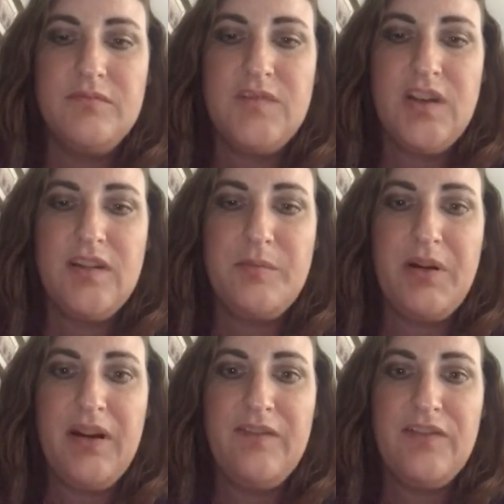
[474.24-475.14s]
just
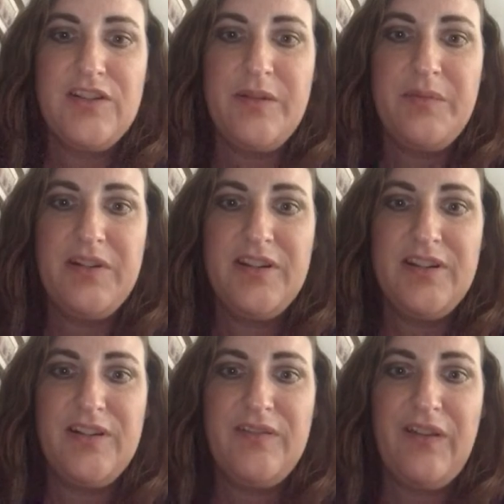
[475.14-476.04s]
pray for someone to
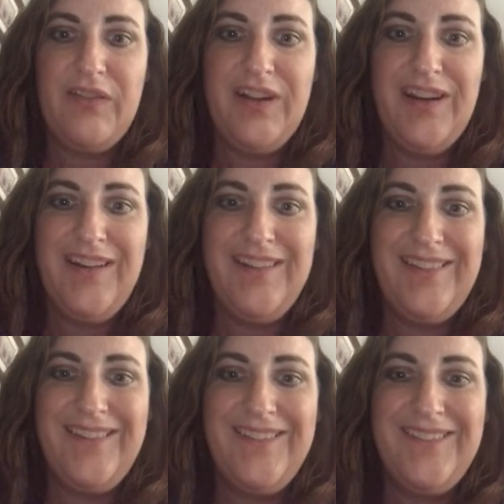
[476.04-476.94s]
serve every day,
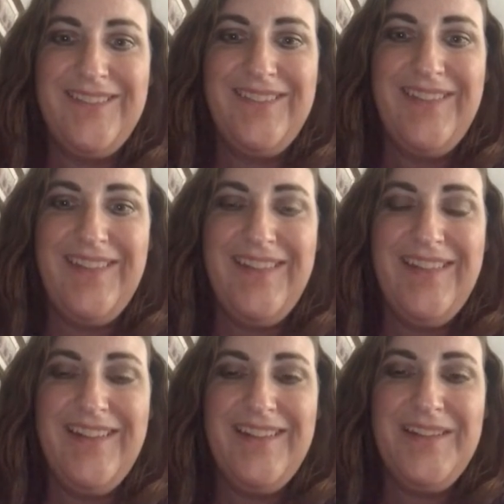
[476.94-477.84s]
so
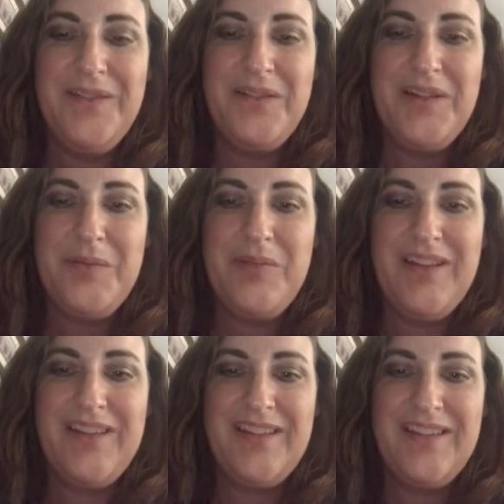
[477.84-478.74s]
you will get
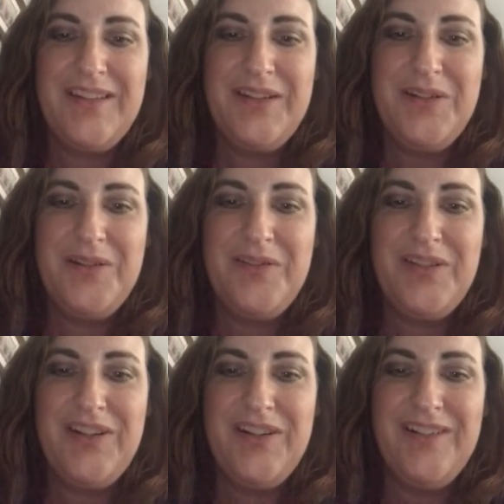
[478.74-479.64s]
blessings too in
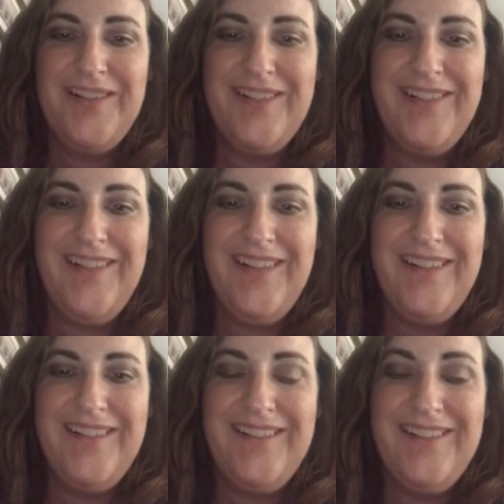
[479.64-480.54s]
return, and